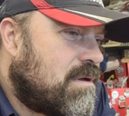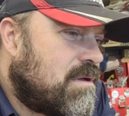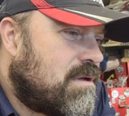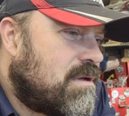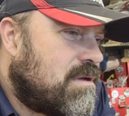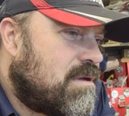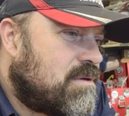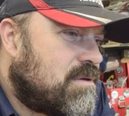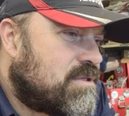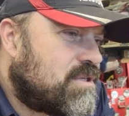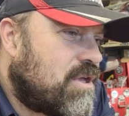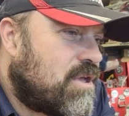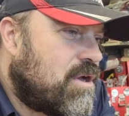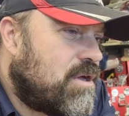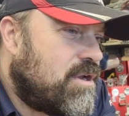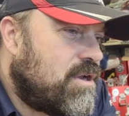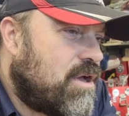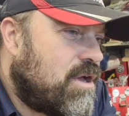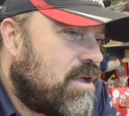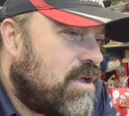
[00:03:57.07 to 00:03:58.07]
What's
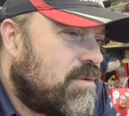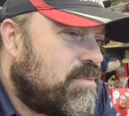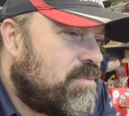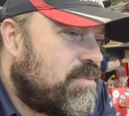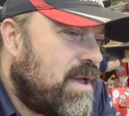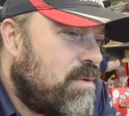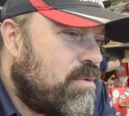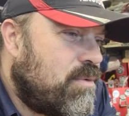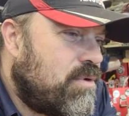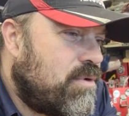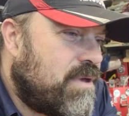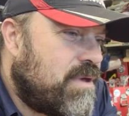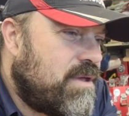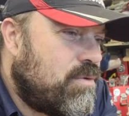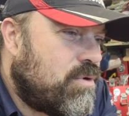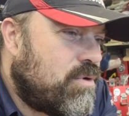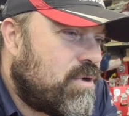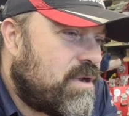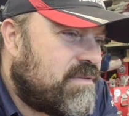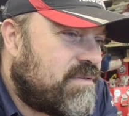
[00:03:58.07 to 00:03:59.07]
going on? Bear with me.
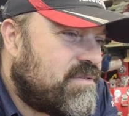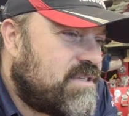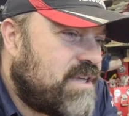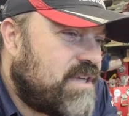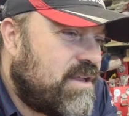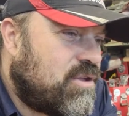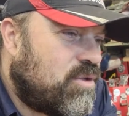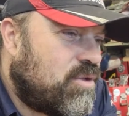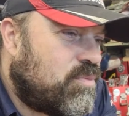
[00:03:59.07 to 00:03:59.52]
We could have technical